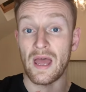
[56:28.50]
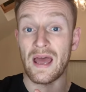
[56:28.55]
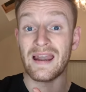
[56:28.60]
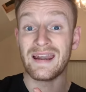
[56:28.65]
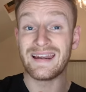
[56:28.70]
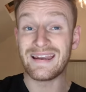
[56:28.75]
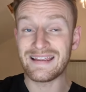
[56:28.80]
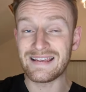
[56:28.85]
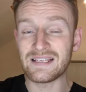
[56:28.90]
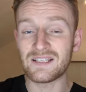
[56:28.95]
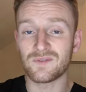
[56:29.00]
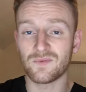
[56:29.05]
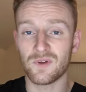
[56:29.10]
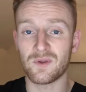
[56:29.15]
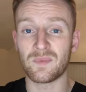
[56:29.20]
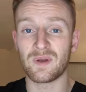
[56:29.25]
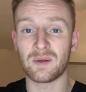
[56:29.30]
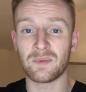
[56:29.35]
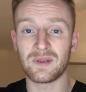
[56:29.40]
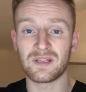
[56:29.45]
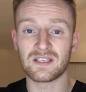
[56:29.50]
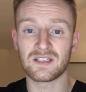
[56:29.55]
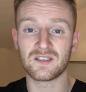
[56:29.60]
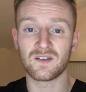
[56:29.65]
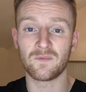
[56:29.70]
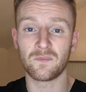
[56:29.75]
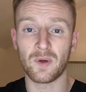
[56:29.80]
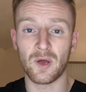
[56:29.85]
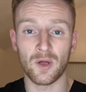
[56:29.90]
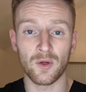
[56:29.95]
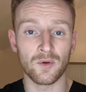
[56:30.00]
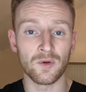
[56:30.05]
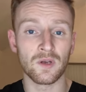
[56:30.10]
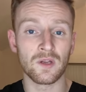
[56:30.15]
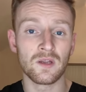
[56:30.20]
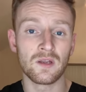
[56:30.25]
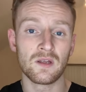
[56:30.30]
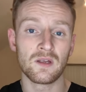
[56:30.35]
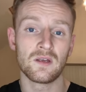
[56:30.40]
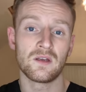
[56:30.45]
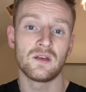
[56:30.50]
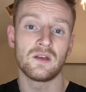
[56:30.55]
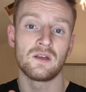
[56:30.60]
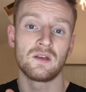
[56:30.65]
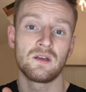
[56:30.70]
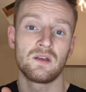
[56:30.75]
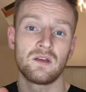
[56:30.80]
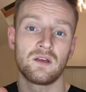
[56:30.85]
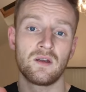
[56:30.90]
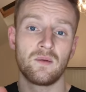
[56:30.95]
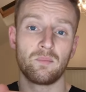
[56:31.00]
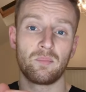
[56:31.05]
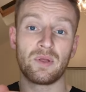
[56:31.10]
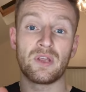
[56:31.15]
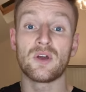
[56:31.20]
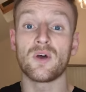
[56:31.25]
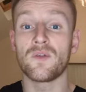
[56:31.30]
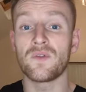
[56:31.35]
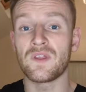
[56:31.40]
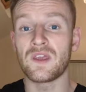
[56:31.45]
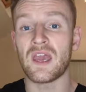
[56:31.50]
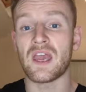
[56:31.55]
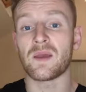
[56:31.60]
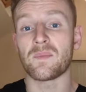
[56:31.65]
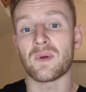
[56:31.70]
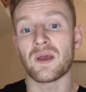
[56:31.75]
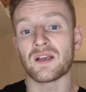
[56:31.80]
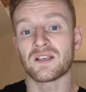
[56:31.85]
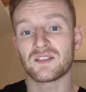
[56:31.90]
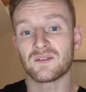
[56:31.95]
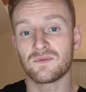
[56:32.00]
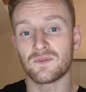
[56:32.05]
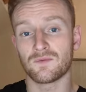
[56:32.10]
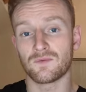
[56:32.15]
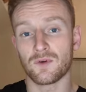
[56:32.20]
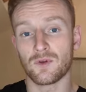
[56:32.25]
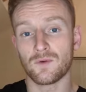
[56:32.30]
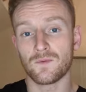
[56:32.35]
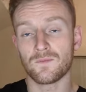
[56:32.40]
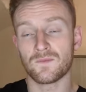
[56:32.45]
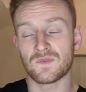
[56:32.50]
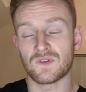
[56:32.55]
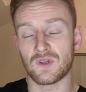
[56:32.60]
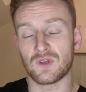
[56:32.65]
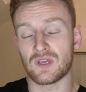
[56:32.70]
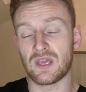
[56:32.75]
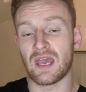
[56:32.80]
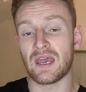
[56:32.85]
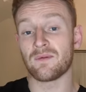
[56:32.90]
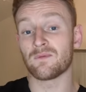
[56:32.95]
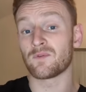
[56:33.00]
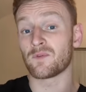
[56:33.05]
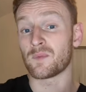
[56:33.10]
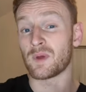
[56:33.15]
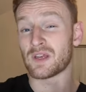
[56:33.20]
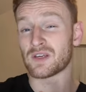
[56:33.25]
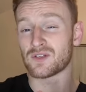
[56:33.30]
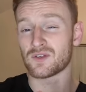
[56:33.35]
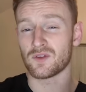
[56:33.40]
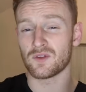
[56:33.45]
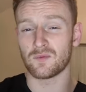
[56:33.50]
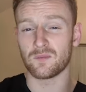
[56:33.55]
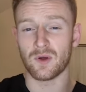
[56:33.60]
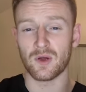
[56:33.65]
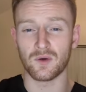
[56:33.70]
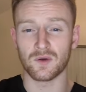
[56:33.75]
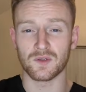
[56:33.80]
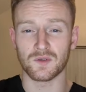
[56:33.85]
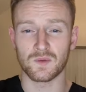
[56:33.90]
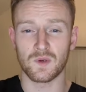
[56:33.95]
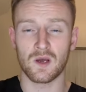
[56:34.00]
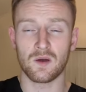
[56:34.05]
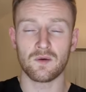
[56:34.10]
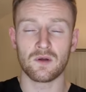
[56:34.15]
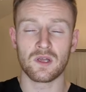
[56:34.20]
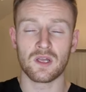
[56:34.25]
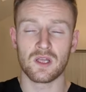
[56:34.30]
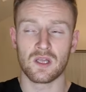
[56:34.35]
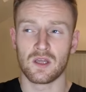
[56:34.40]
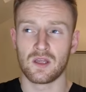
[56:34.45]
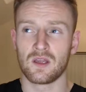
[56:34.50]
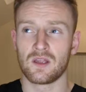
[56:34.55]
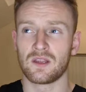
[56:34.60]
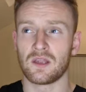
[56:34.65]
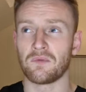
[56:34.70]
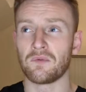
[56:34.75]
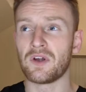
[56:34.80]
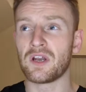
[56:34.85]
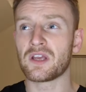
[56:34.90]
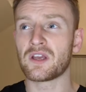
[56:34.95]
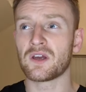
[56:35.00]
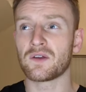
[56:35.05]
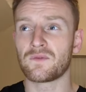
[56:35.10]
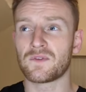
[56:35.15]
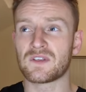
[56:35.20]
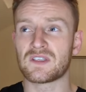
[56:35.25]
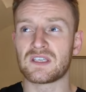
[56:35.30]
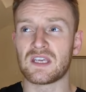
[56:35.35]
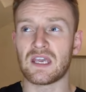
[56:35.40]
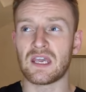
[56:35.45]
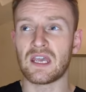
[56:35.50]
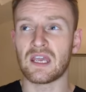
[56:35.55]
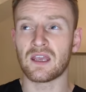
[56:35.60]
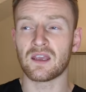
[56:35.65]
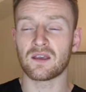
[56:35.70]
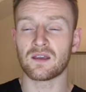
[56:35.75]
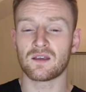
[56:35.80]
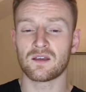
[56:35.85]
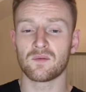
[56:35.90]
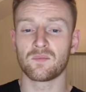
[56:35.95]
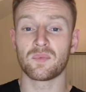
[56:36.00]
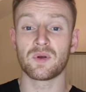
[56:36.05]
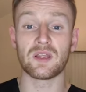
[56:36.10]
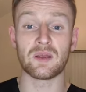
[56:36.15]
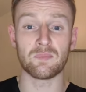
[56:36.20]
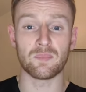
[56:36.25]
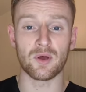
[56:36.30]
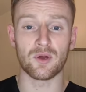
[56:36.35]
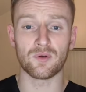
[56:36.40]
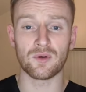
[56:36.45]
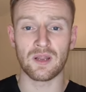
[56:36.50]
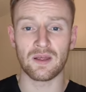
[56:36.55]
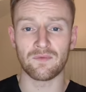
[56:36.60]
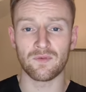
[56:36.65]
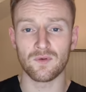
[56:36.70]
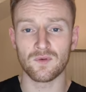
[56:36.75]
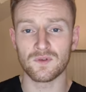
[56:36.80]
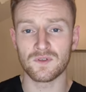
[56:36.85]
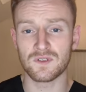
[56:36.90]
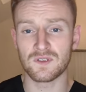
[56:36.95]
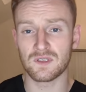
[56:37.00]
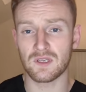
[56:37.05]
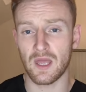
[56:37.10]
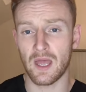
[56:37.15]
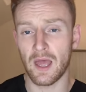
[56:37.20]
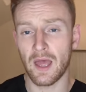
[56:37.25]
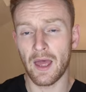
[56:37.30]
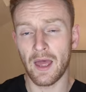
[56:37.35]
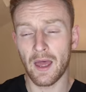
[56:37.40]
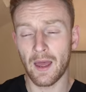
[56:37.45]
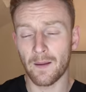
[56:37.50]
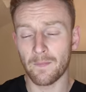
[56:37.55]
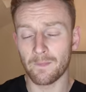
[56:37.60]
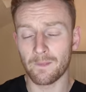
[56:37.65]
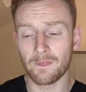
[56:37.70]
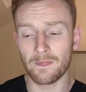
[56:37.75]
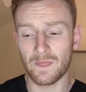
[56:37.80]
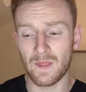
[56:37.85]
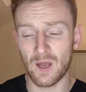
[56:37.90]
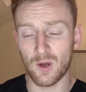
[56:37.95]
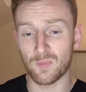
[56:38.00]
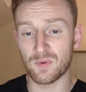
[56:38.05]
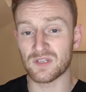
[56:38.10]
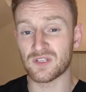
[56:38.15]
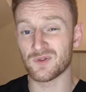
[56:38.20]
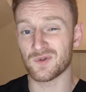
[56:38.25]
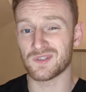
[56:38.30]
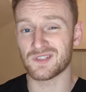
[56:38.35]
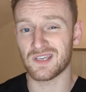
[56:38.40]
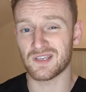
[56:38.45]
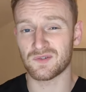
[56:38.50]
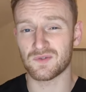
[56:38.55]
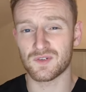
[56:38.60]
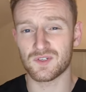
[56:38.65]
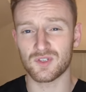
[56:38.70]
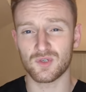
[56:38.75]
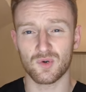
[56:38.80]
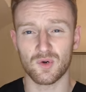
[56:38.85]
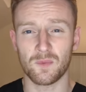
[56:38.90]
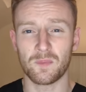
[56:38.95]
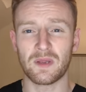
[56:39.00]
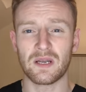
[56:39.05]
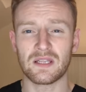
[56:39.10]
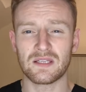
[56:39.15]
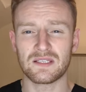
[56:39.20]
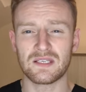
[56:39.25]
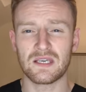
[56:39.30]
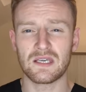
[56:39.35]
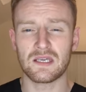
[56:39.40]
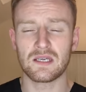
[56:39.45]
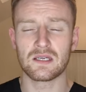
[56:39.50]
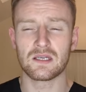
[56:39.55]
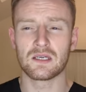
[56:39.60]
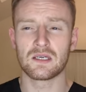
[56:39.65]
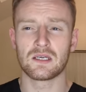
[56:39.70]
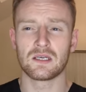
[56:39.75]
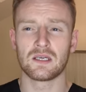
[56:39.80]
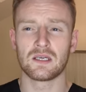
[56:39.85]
at least three millimeters of bone beyond the apex of the root. So you get information on the bone as well. They're really good for seeing complete bone levels, um, helping to assess restorability,